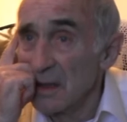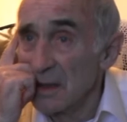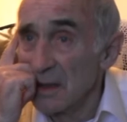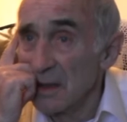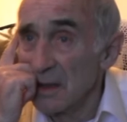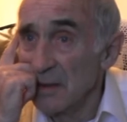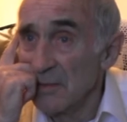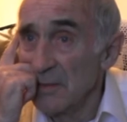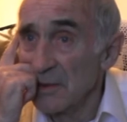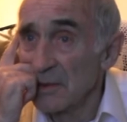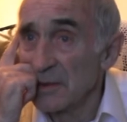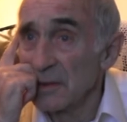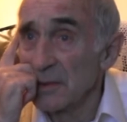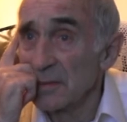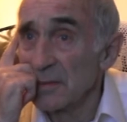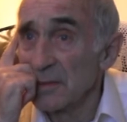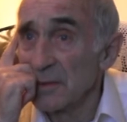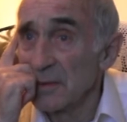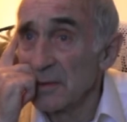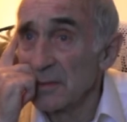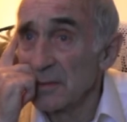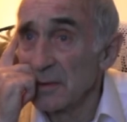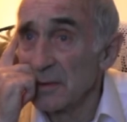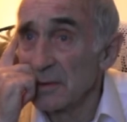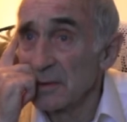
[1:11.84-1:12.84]
There must have
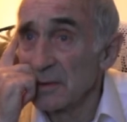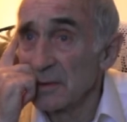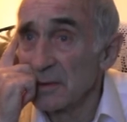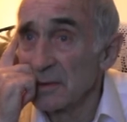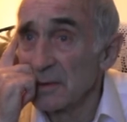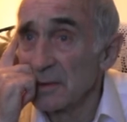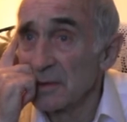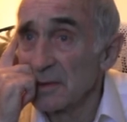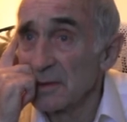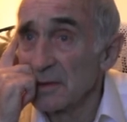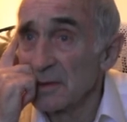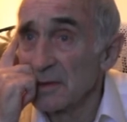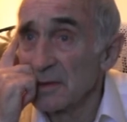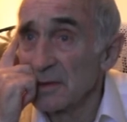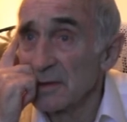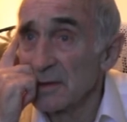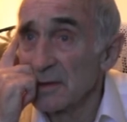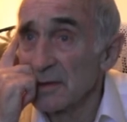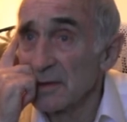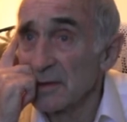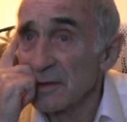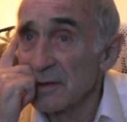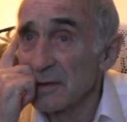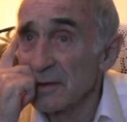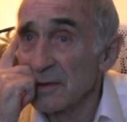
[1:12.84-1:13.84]
been about
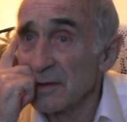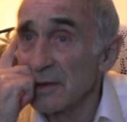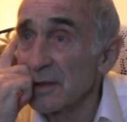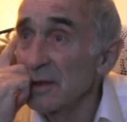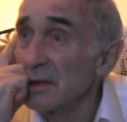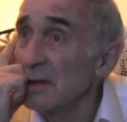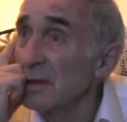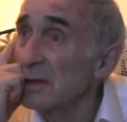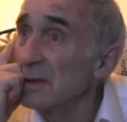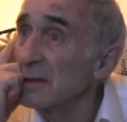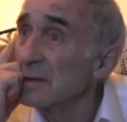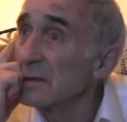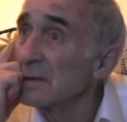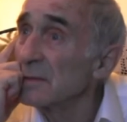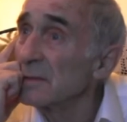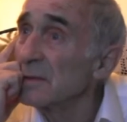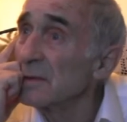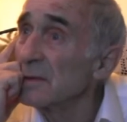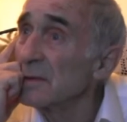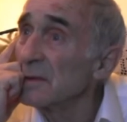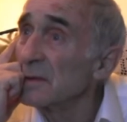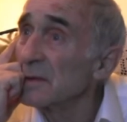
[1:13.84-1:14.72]
6 or 8, I suppose.